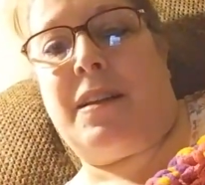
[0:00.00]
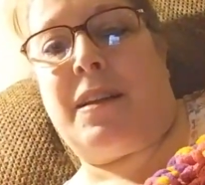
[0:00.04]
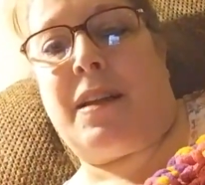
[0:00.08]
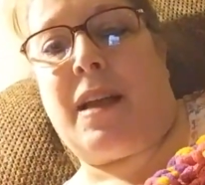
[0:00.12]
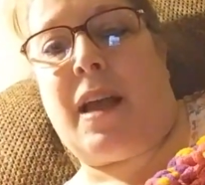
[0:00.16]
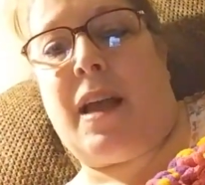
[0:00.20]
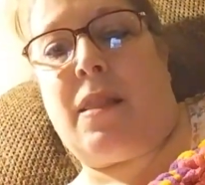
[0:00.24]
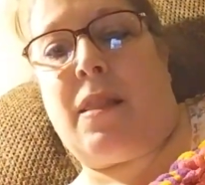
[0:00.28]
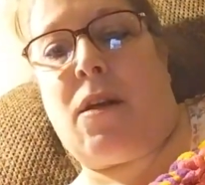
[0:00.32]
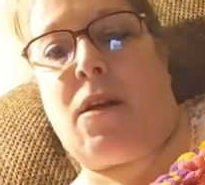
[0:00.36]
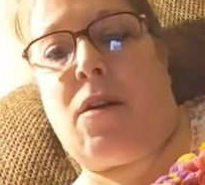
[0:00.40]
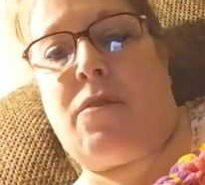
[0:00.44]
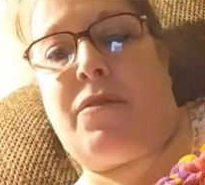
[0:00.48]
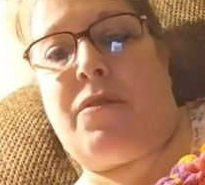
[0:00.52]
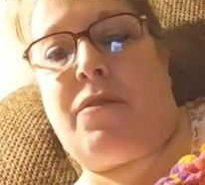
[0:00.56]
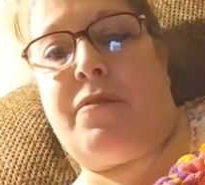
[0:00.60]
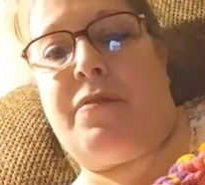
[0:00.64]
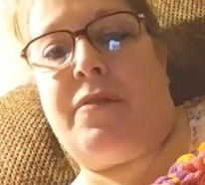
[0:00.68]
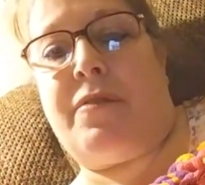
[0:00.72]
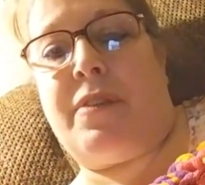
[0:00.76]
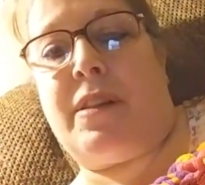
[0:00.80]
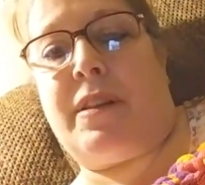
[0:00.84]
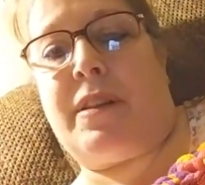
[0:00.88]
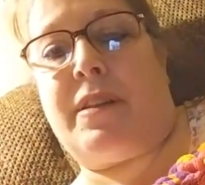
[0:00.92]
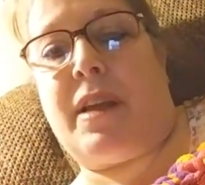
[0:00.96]
Hello from
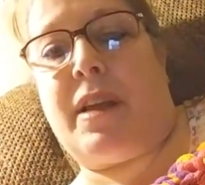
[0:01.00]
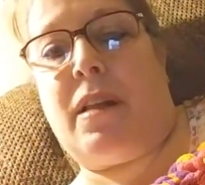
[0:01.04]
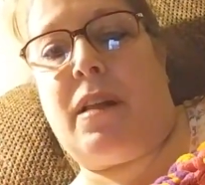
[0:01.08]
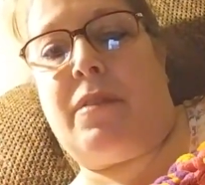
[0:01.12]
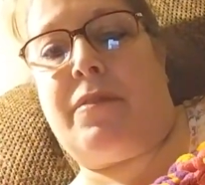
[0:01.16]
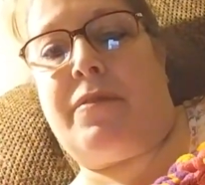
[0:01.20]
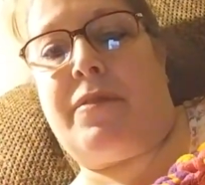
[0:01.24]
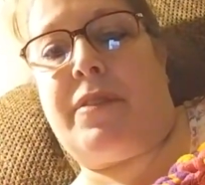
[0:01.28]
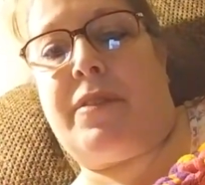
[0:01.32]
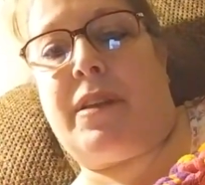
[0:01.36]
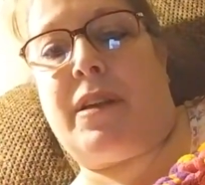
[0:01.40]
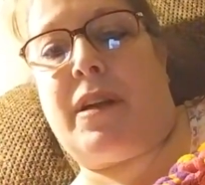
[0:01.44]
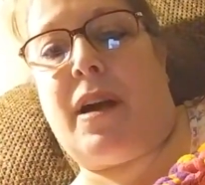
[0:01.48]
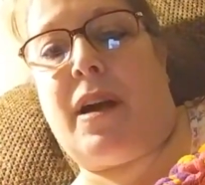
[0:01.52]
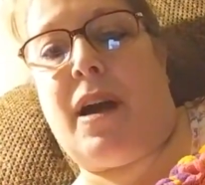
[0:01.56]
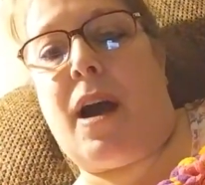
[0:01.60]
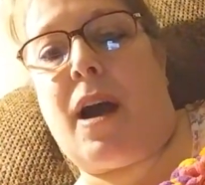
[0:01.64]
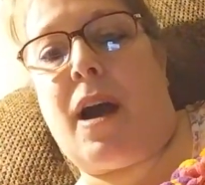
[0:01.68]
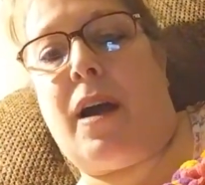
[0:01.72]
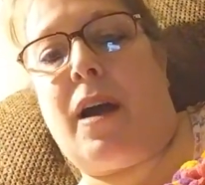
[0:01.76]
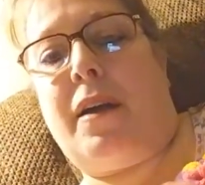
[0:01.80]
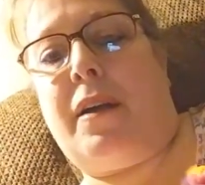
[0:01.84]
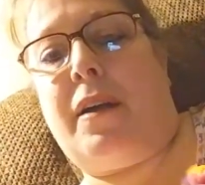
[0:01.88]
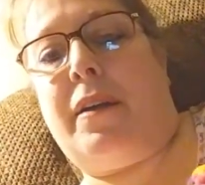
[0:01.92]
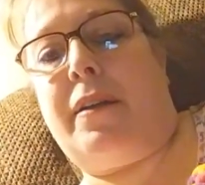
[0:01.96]
Philadelphia.
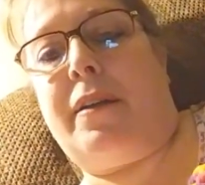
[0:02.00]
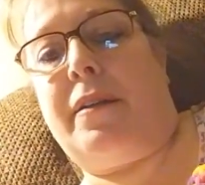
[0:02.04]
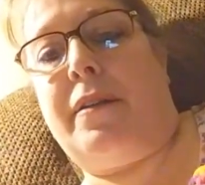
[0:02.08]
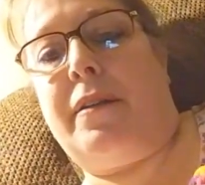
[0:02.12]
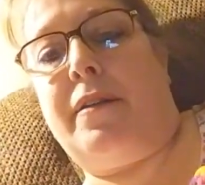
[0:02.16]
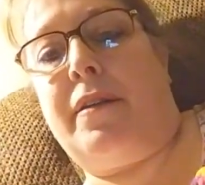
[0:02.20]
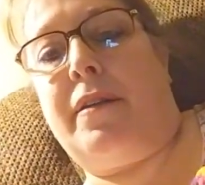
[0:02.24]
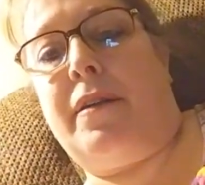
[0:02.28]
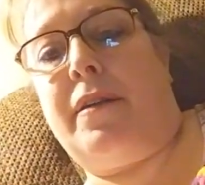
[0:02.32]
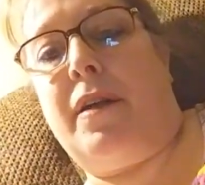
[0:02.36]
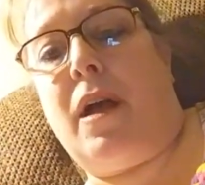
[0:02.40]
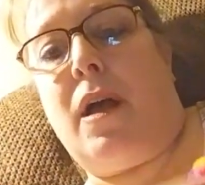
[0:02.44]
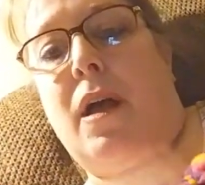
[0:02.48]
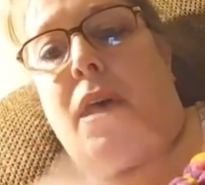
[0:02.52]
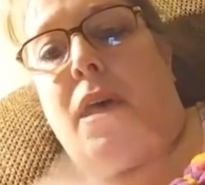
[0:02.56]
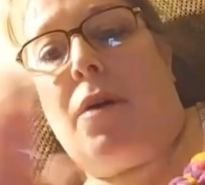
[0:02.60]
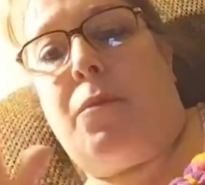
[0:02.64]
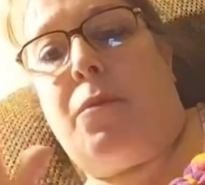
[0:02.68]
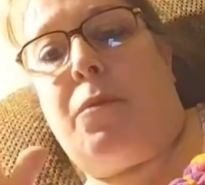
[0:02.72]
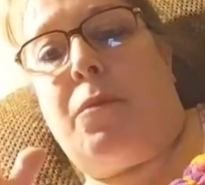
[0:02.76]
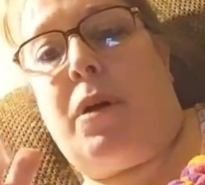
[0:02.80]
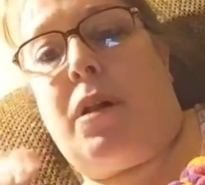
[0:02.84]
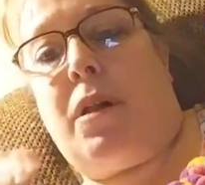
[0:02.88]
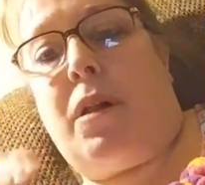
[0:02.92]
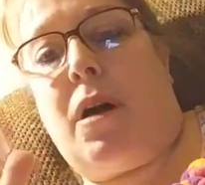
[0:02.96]
Hi.
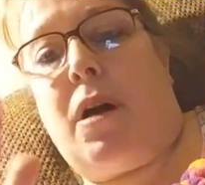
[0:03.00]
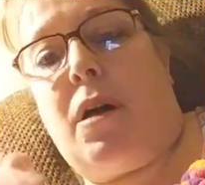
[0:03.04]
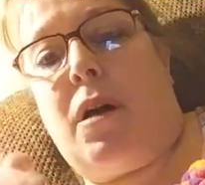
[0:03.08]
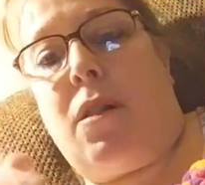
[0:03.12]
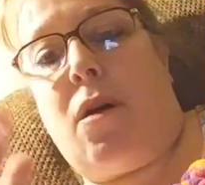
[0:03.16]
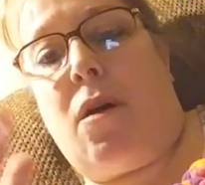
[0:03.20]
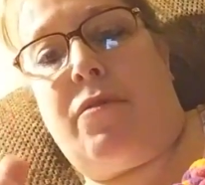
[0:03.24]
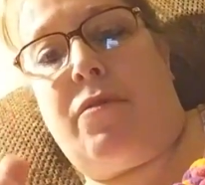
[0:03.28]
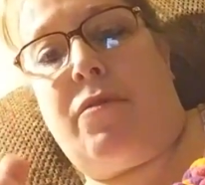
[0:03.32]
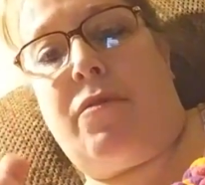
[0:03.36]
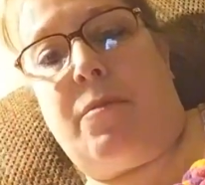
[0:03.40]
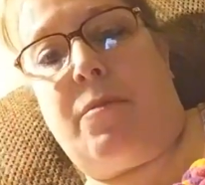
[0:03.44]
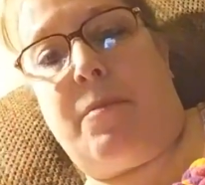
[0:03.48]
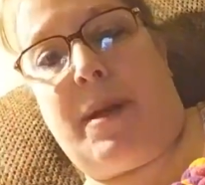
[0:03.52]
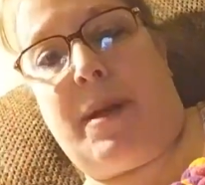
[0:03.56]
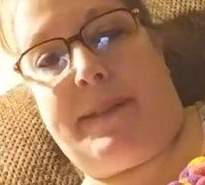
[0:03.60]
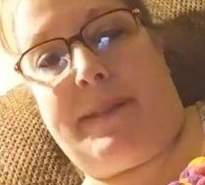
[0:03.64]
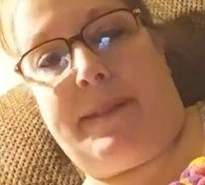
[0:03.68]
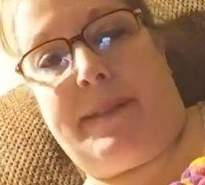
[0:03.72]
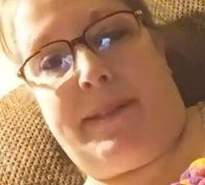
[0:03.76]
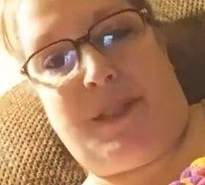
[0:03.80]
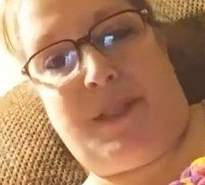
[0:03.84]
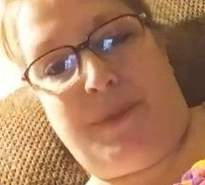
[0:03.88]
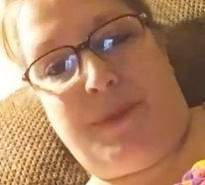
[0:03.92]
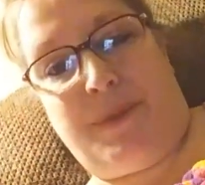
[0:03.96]
Well, hello from
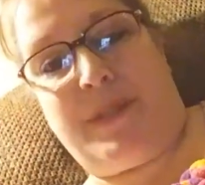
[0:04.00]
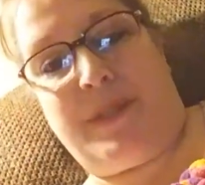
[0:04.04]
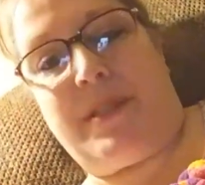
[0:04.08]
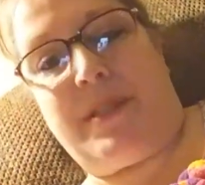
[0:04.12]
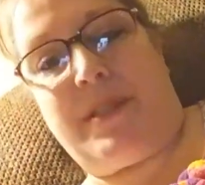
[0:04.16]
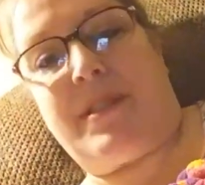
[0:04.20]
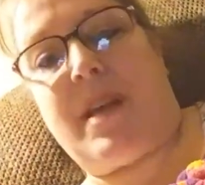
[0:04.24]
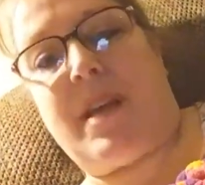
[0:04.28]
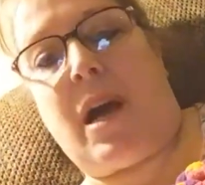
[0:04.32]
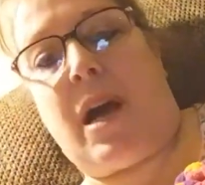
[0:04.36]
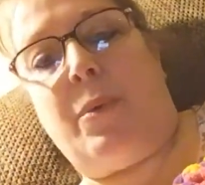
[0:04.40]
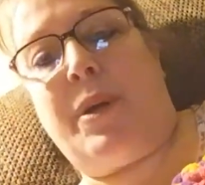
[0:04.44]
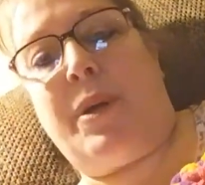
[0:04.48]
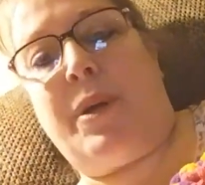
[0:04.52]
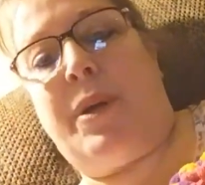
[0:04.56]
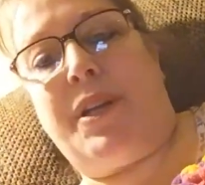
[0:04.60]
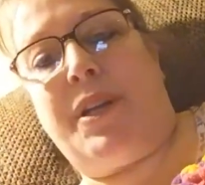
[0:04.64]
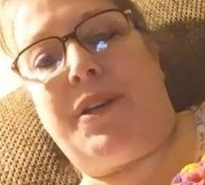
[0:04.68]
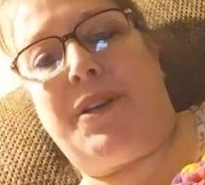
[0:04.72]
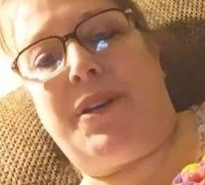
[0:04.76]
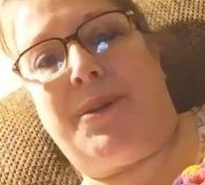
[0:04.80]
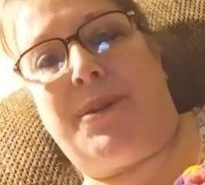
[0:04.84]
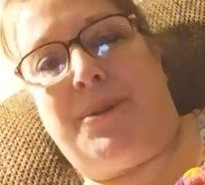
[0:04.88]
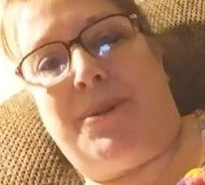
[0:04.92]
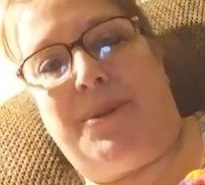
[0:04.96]
Massachusetts. How are
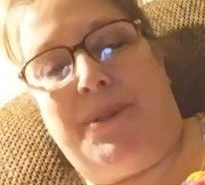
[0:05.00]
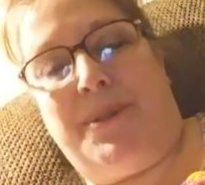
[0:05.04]
you?